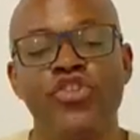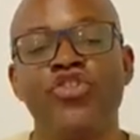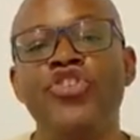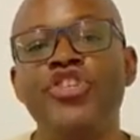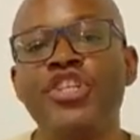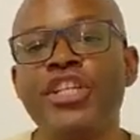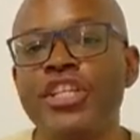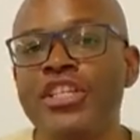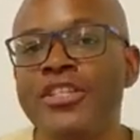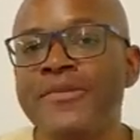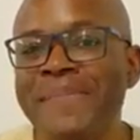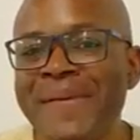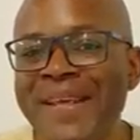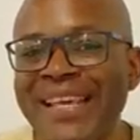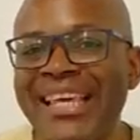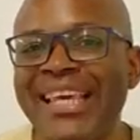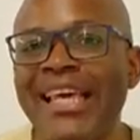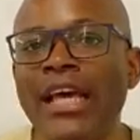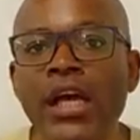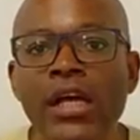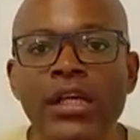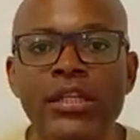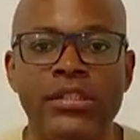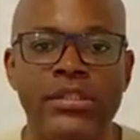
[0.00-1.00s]
Just
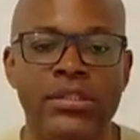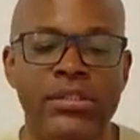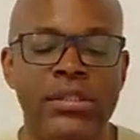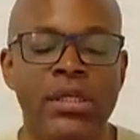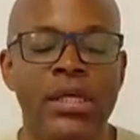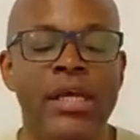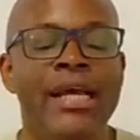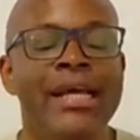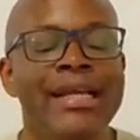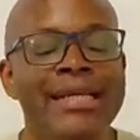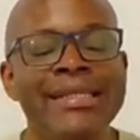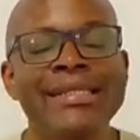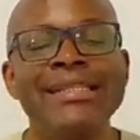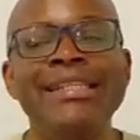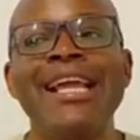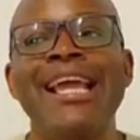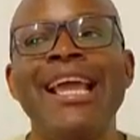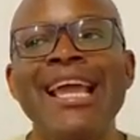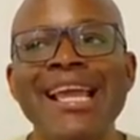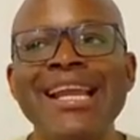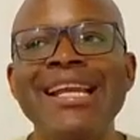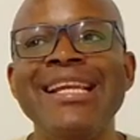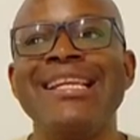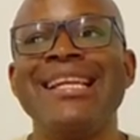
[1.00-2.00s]
because
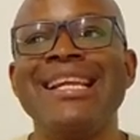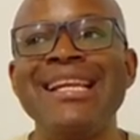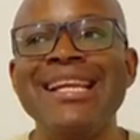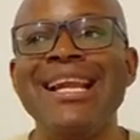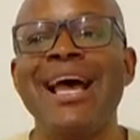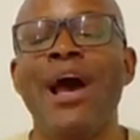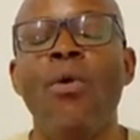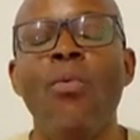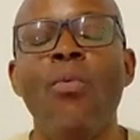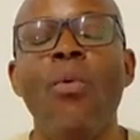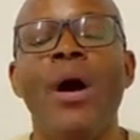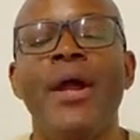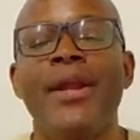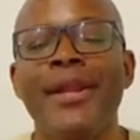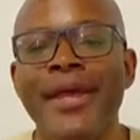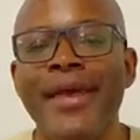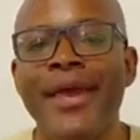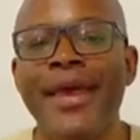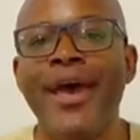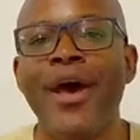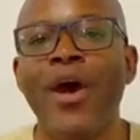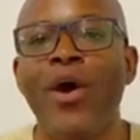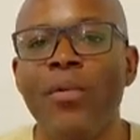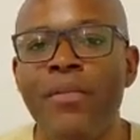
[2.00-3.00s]
they did not want
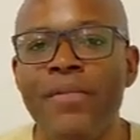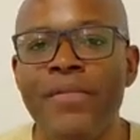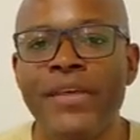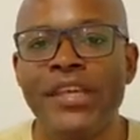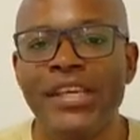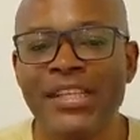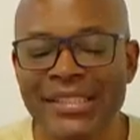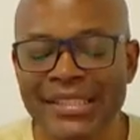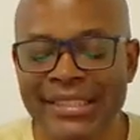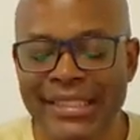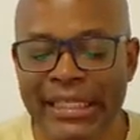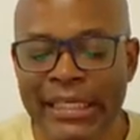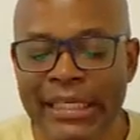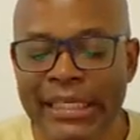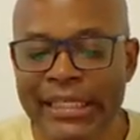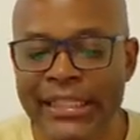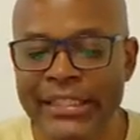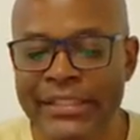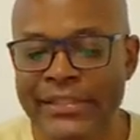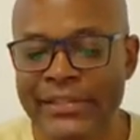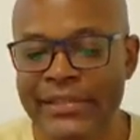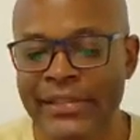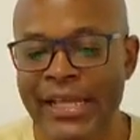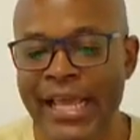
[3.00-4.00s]
to help these
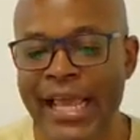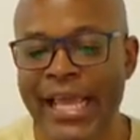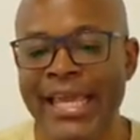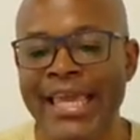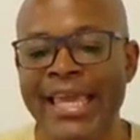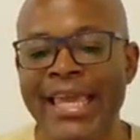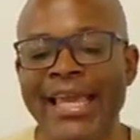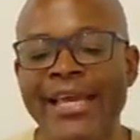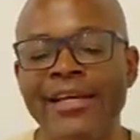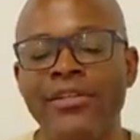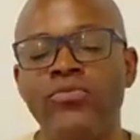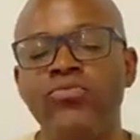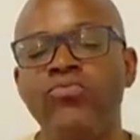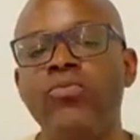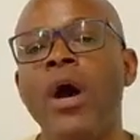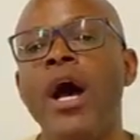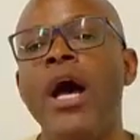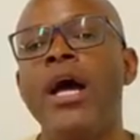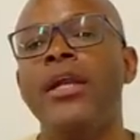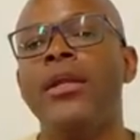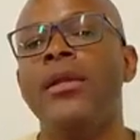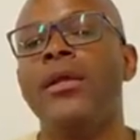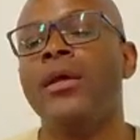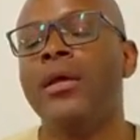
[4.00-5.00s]
kids. And guess
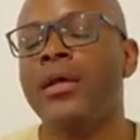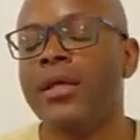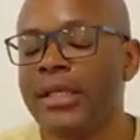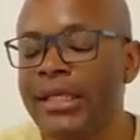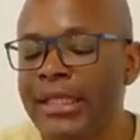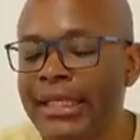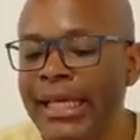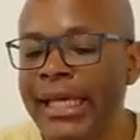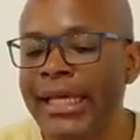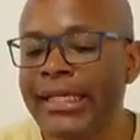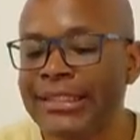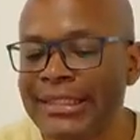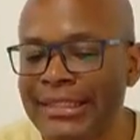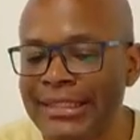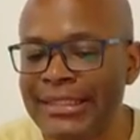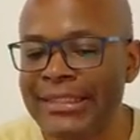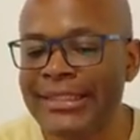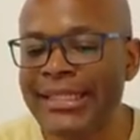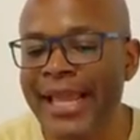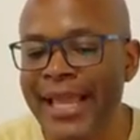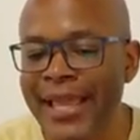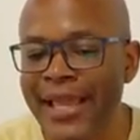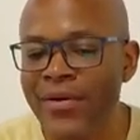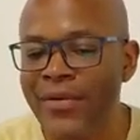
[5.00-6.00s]
what? Yes,
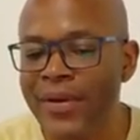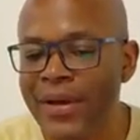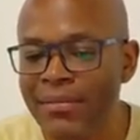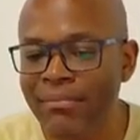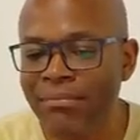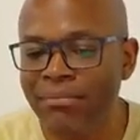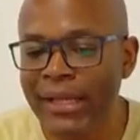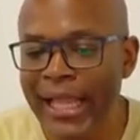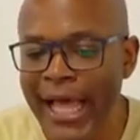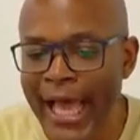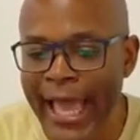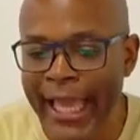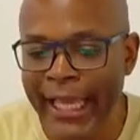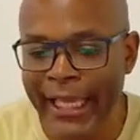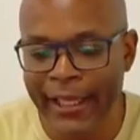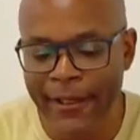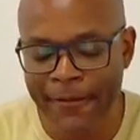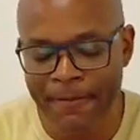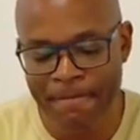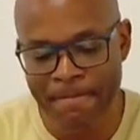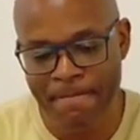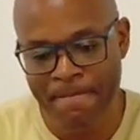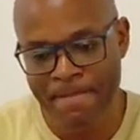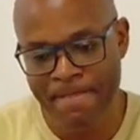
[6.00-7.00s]
they were black.